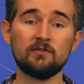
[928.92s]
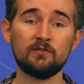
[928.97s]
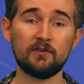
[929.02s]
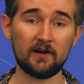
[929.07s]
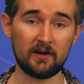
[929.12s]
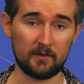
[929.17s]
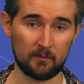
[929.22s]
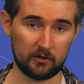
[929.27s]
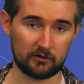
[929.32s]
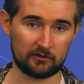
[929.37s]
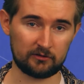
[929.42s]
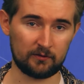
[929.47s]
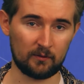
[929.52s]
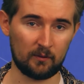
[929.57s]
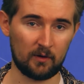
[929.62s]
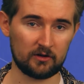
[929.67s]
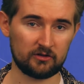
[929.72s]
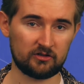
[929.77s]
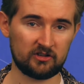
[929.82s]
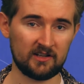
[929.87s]
very much for
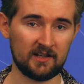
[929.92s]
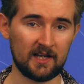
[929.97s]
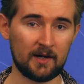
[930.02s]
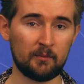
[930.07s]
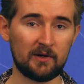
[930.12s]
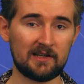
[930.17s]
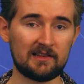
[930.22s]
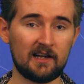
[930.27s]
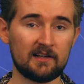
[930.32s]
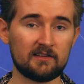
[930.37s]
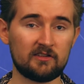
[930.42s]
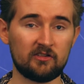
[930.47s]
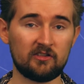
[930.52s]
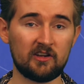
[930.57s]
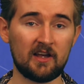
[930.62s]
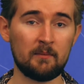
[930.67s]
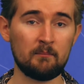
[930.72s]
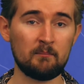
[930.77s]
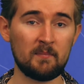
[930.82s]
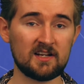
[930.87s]
watching, and we'd like to
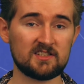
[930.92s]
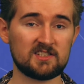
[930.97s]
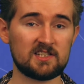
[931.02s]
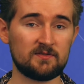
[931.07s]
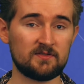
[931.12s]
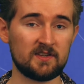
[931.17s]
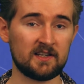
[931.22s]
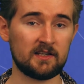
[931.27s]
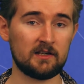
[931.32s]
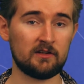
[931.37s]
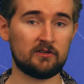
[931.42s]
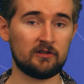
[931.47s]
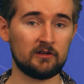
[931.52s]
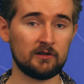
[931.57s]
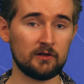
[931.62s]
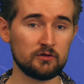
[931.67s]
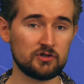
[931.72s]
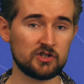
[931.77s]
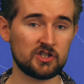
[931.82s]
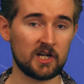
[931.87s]
say a massive thank you to
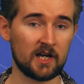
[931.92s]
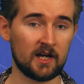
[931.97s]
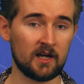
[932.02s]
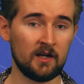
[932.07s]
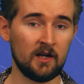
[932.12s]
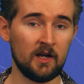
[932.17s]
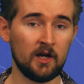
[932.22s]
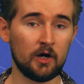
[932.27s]
Lucia,